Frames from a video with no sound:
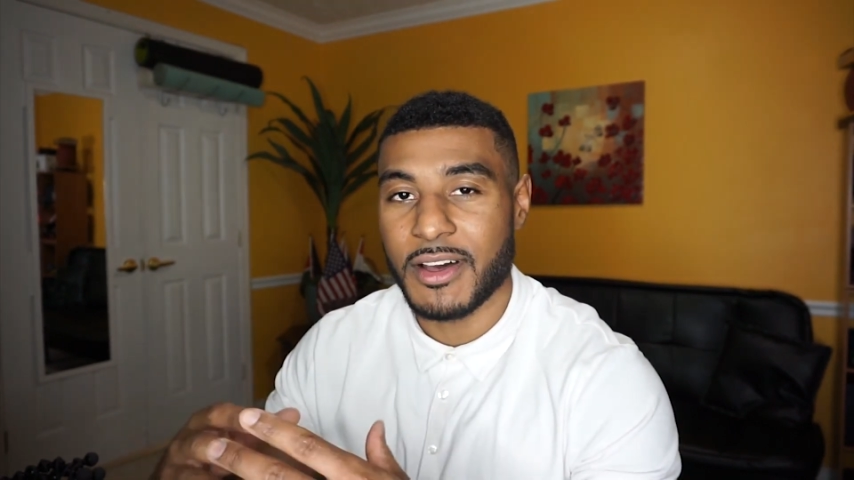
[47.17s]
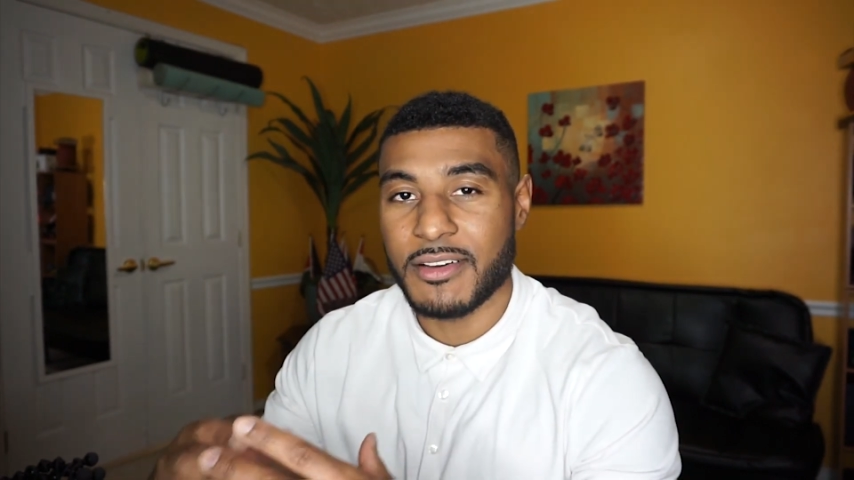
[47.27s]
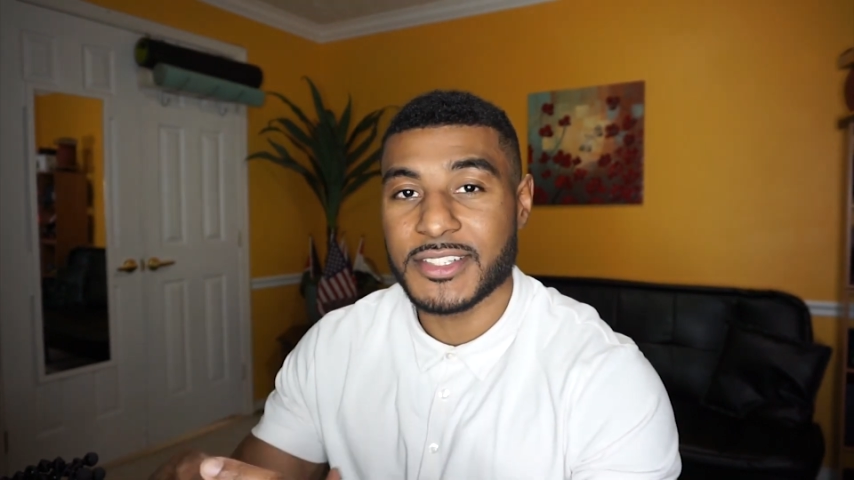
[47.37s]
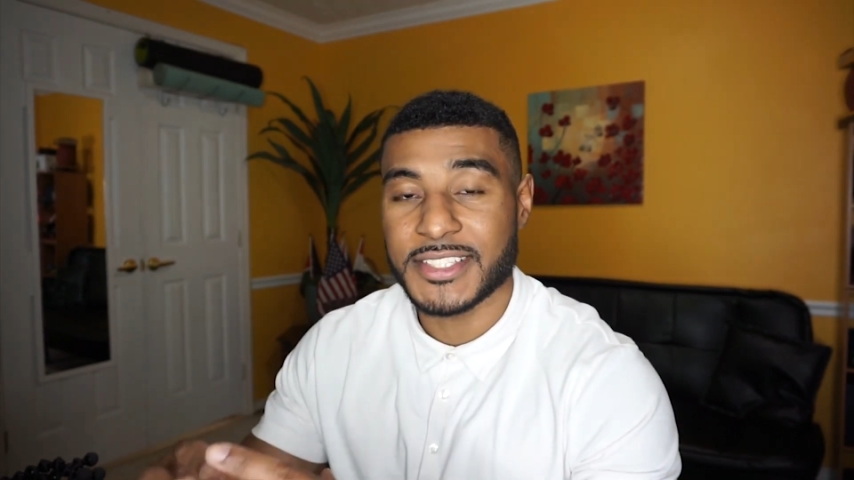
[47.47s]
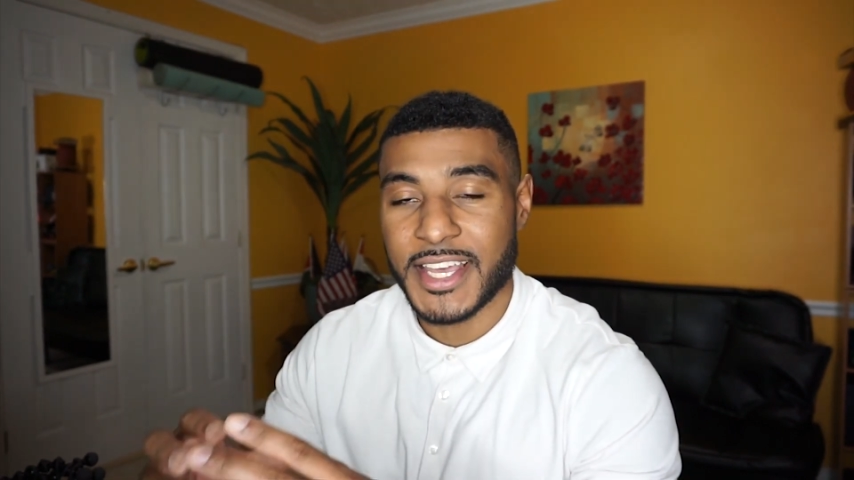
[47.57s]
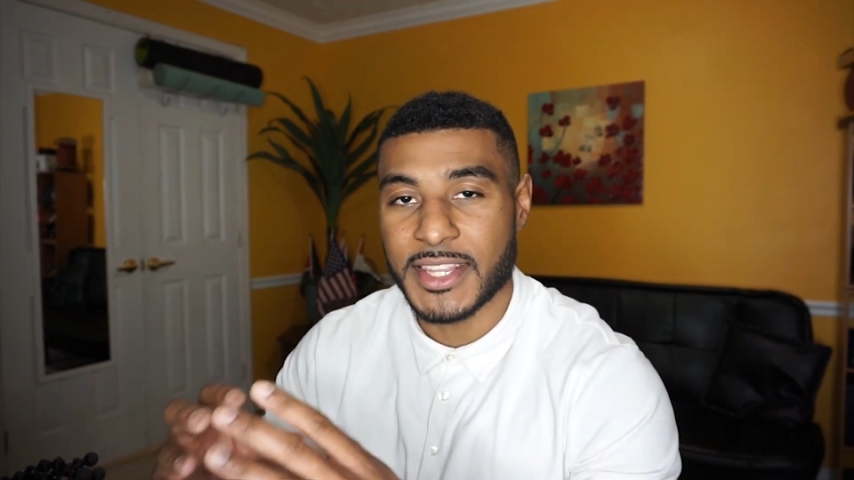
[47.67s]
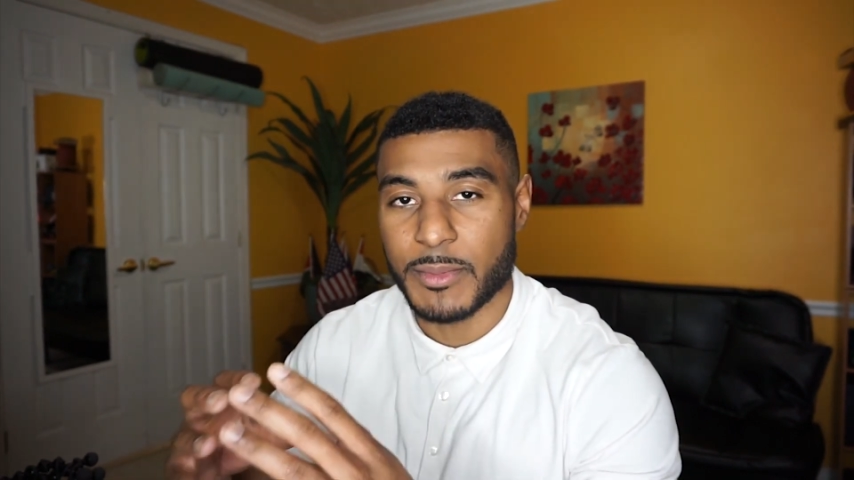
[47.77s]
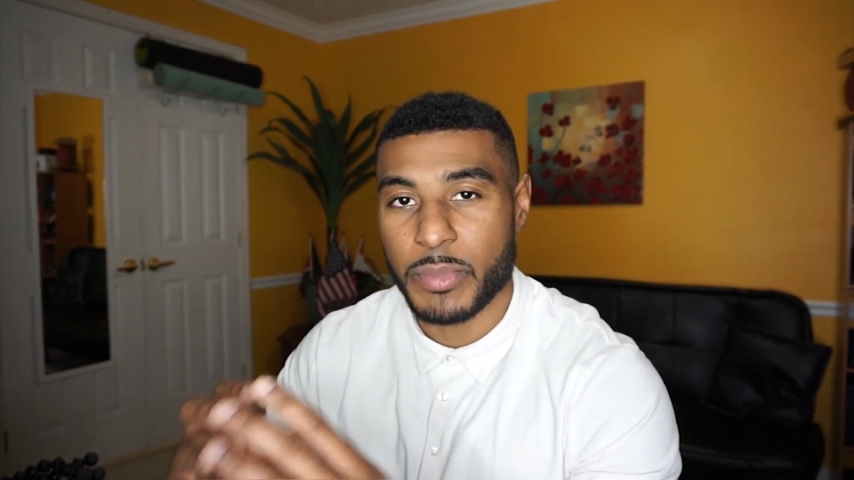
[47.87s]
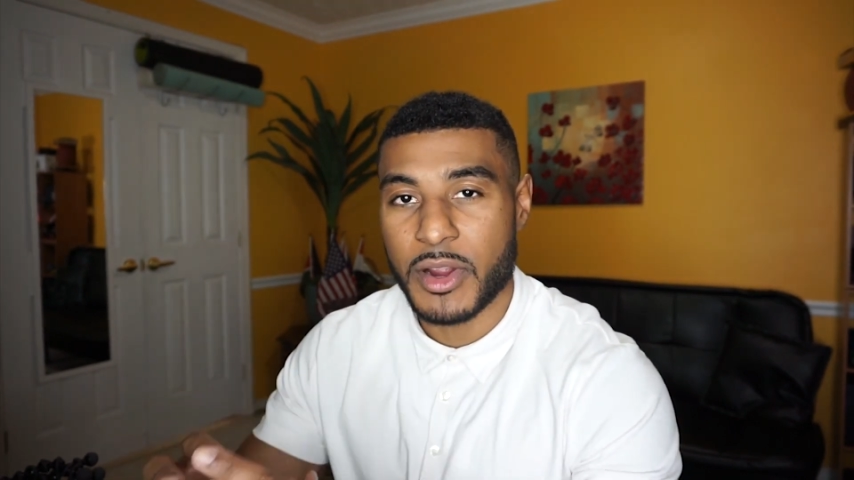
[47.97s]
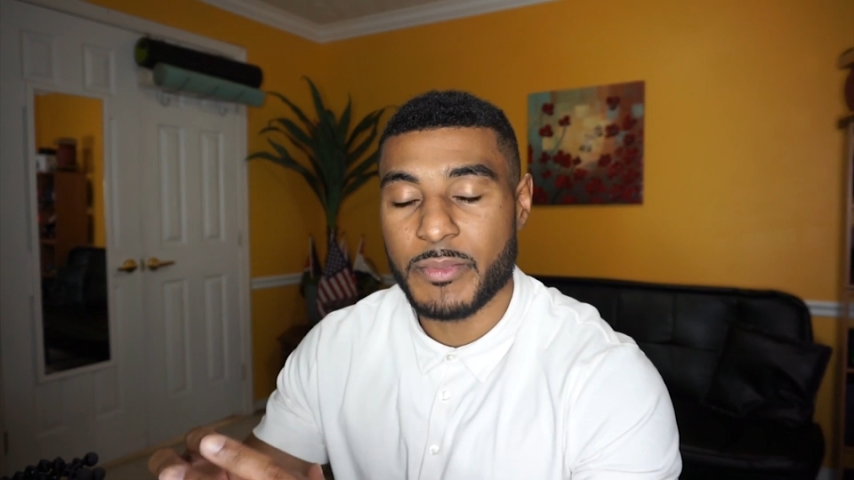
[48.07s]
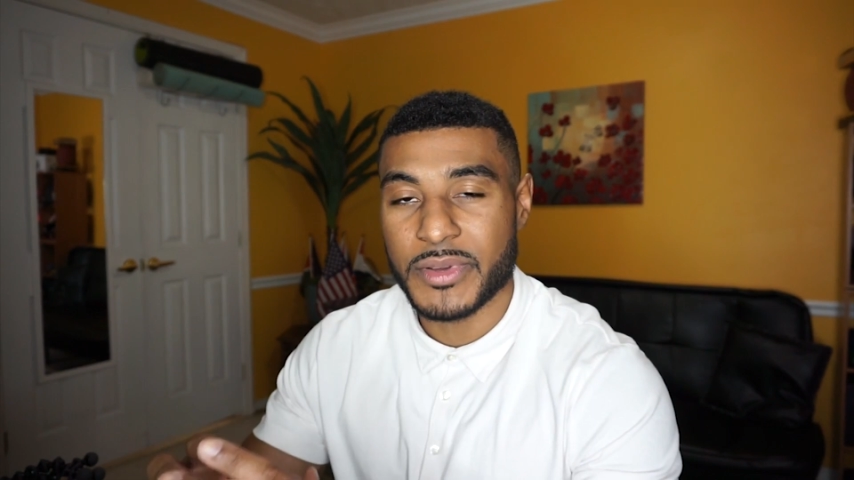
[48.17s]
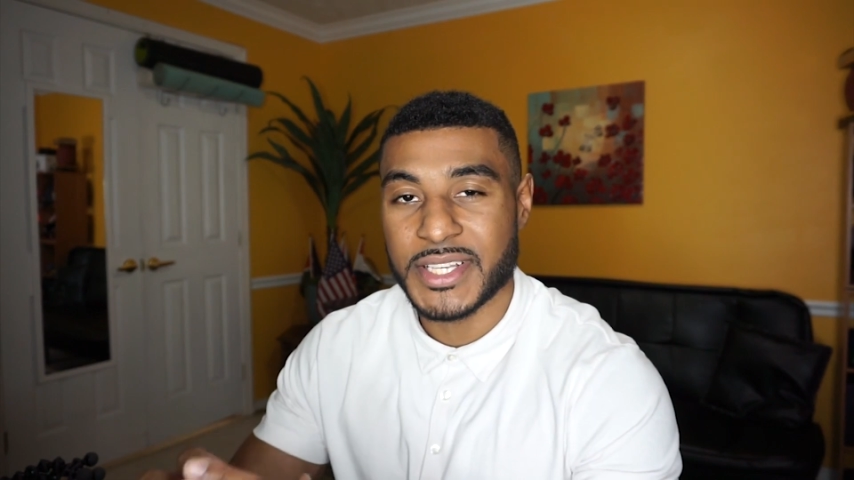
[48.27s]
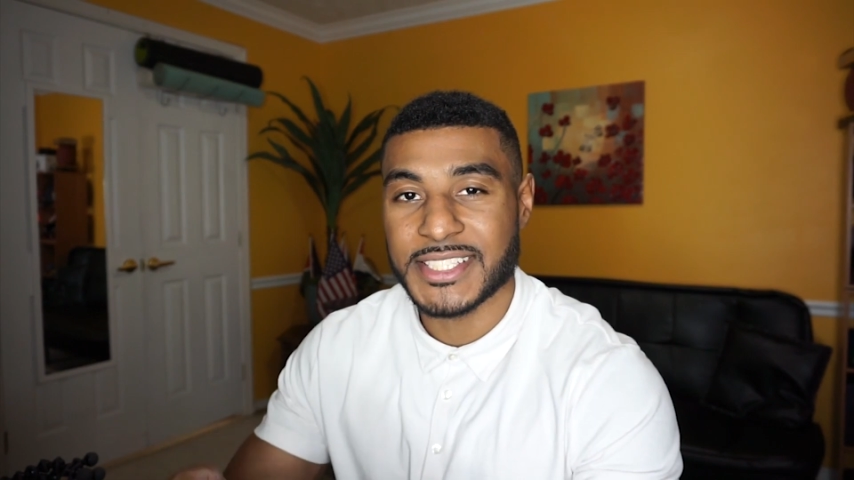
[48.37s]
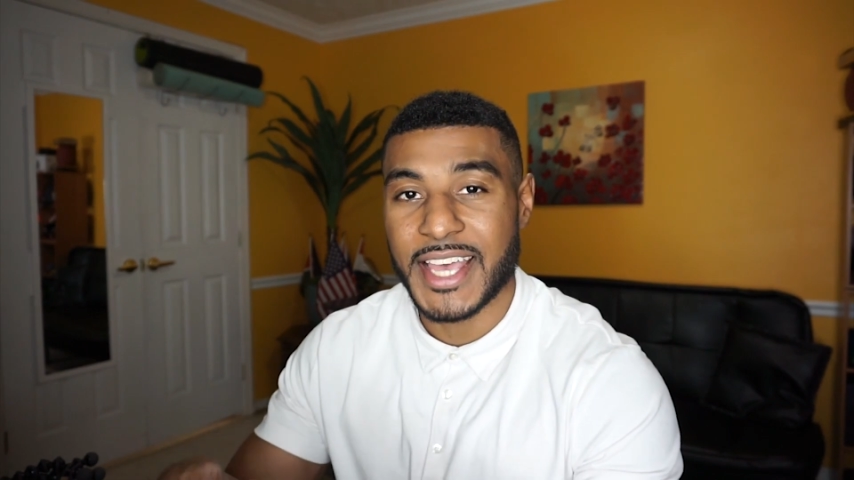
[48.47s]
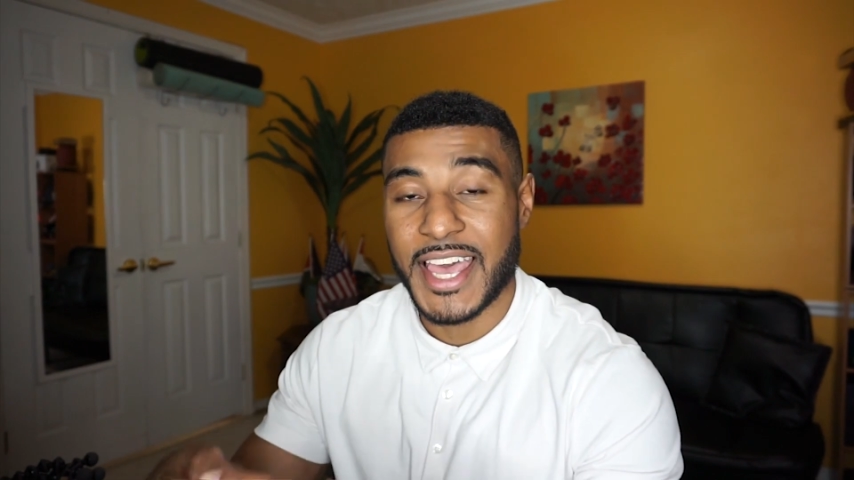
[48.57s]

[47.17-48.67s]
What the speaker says: understand the purpose